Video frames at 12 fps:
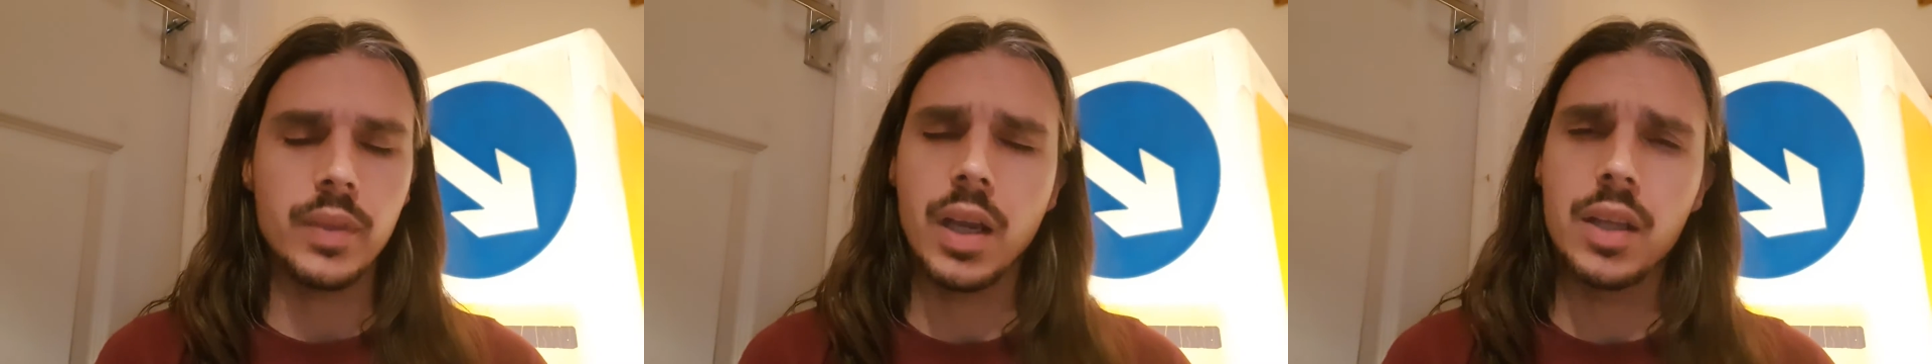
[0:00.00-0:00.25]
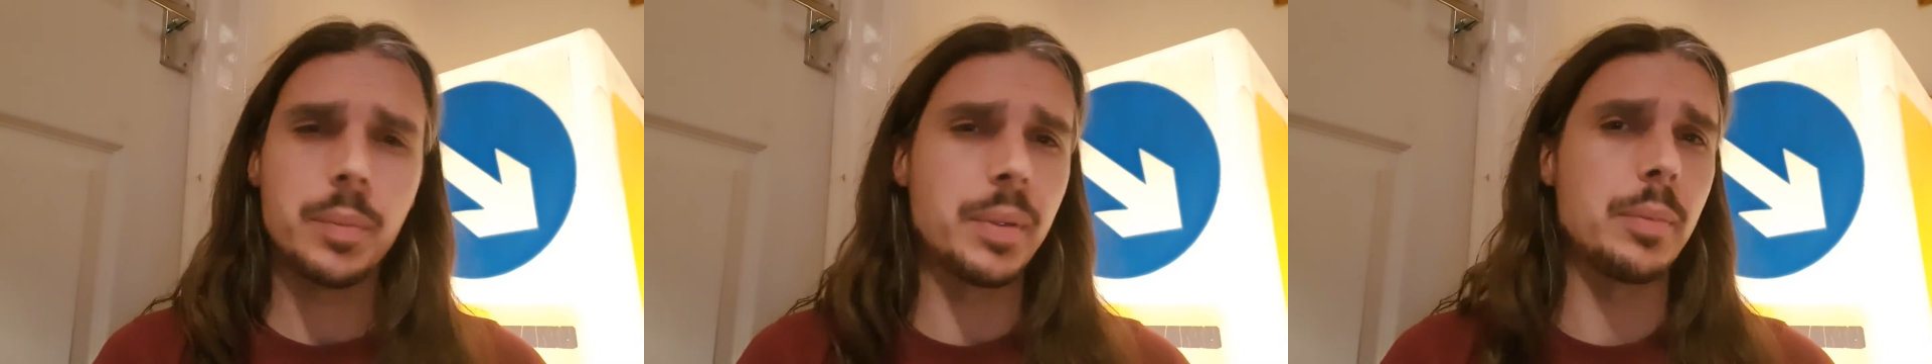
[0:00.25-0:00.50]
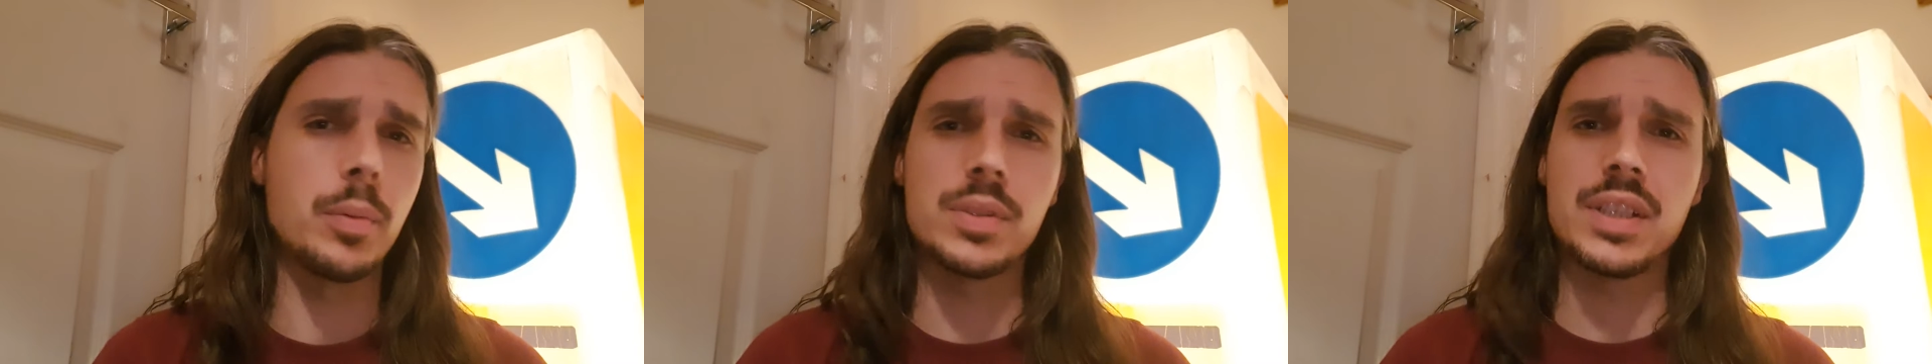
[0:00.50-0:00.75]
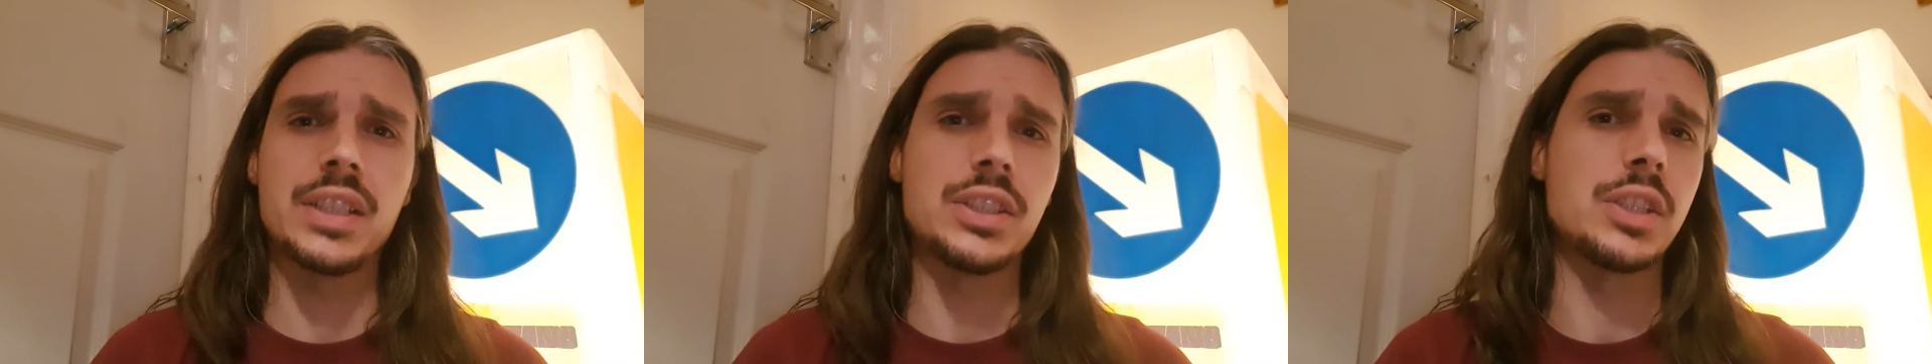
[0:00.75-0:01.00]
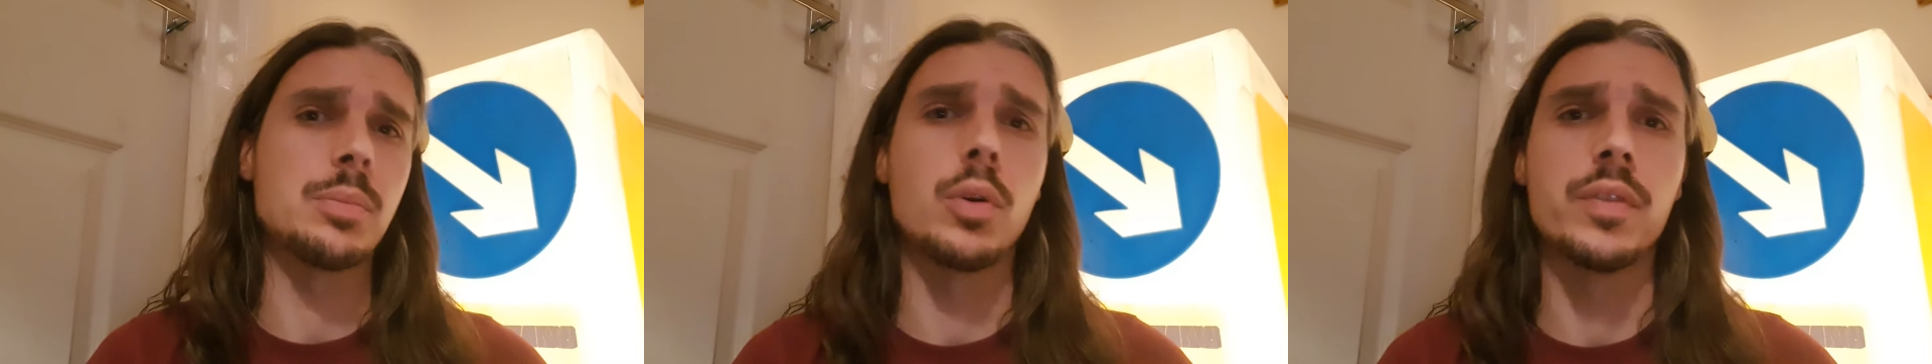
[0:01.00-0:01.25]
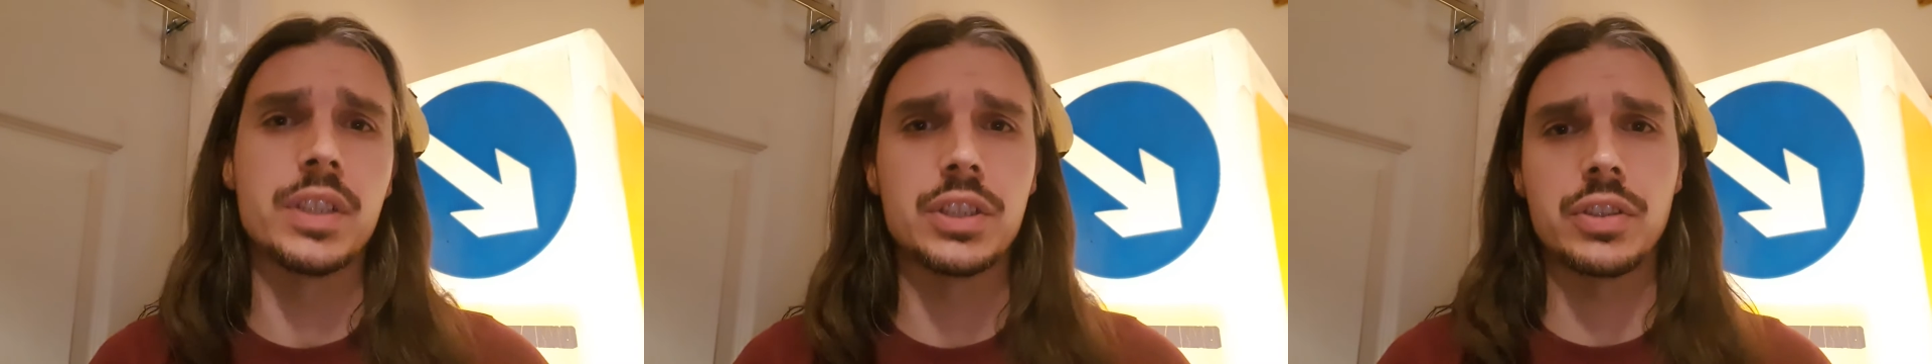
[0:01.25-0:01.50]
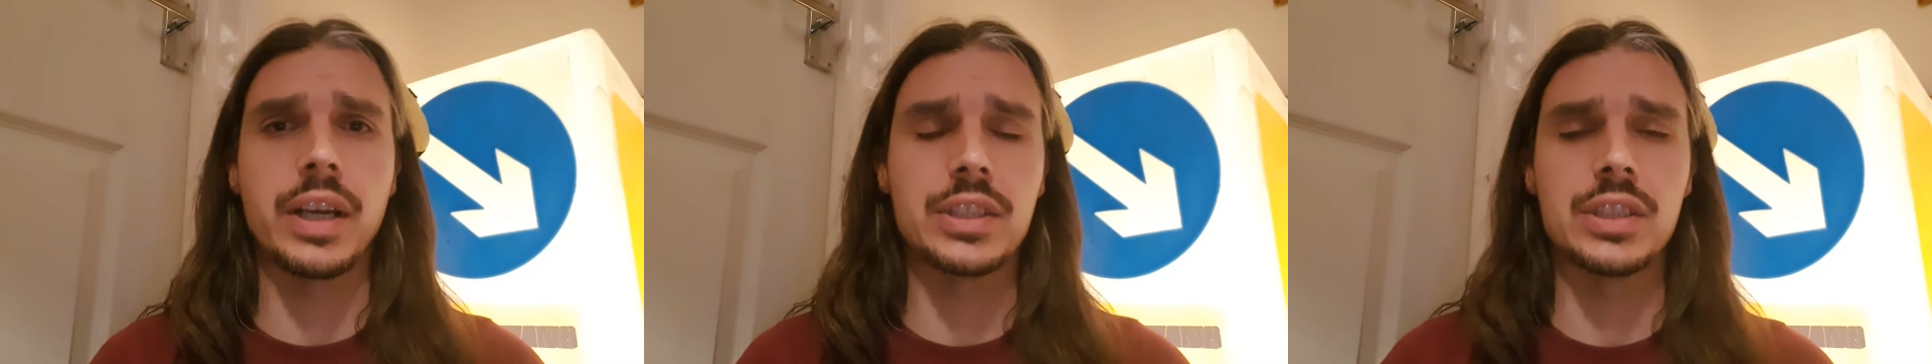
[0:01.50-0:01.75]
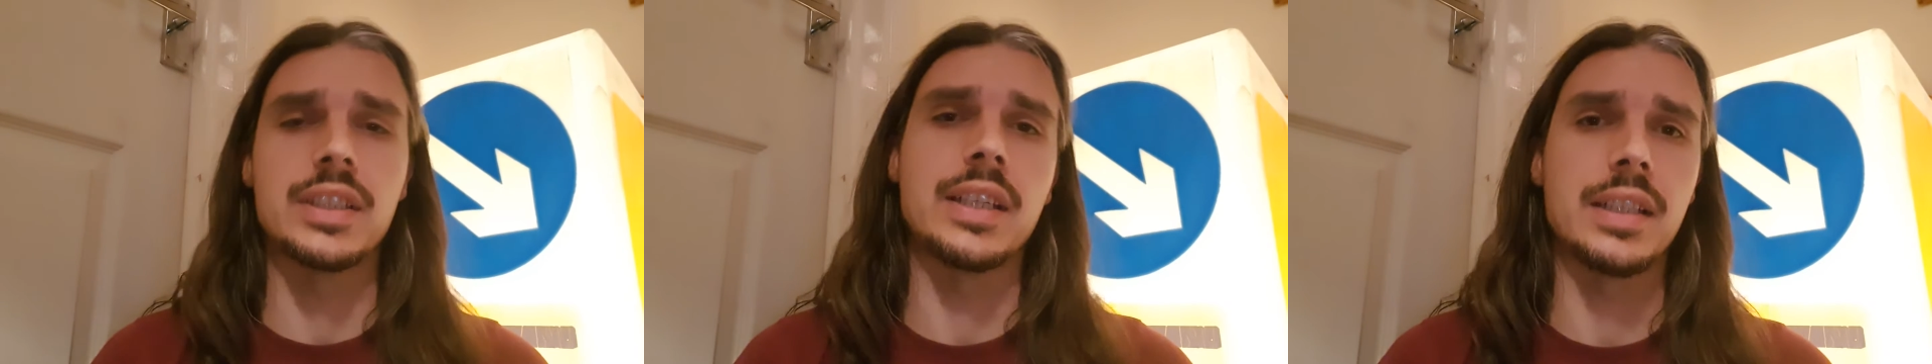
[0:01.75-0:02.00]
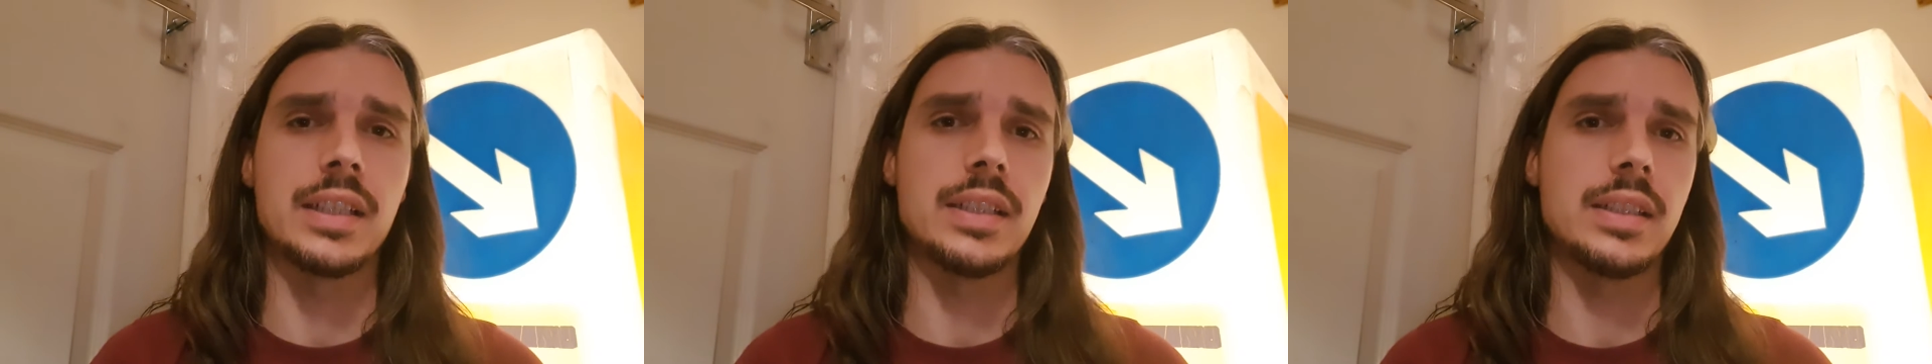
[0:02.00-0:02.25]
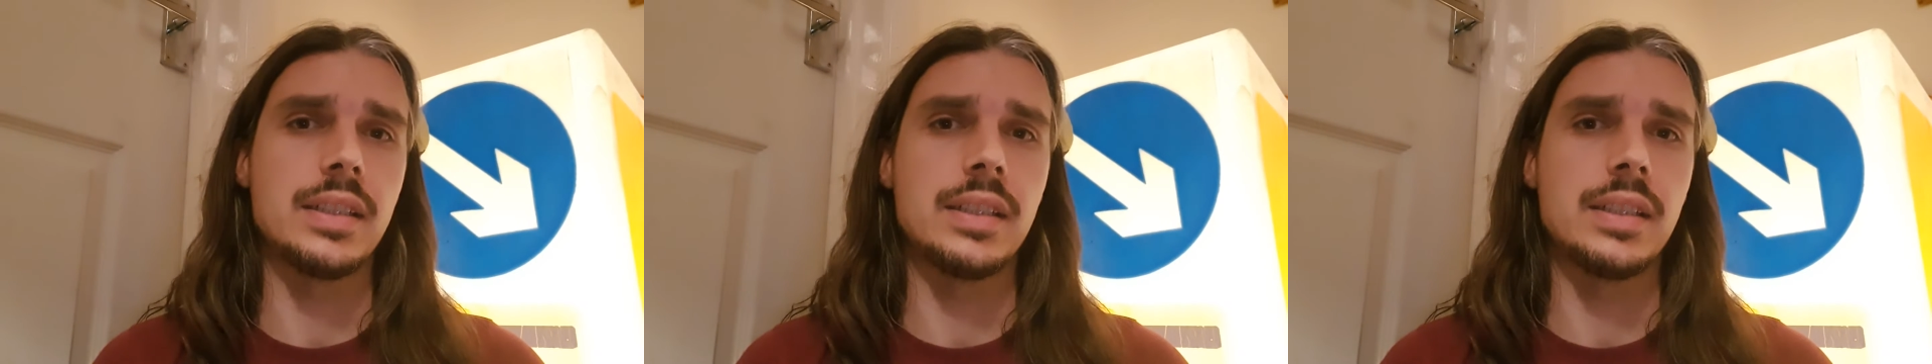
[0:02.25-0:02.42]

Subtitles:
Other people will say it's just more of a distraction technique.